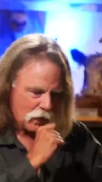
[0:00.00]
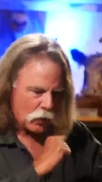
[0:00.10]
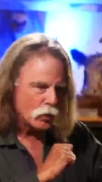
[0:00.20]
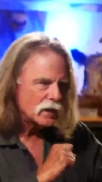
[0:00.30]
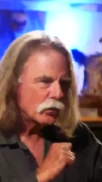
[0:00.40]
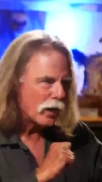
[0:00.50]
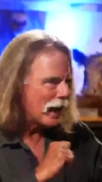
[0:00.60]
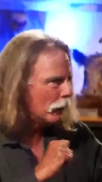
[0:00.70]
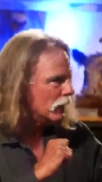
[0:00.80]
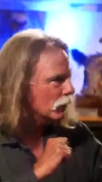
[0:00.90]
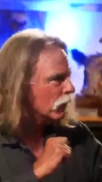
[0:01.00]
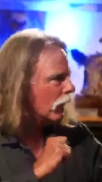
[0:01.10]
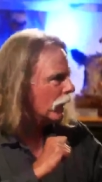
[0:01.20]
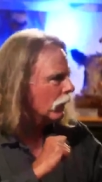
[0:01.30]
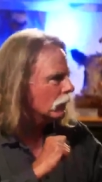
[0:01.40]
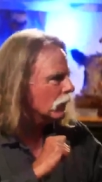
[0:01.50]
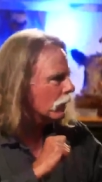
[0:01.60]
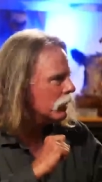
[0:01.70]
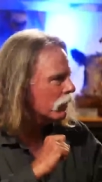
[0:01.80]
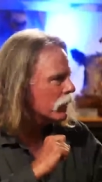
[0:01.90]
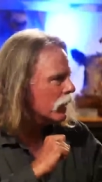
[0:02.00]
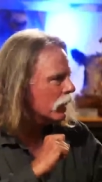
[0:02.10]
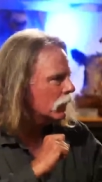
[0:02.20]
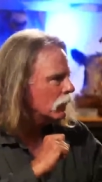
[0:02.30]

who to grab in a fire. I'm not there.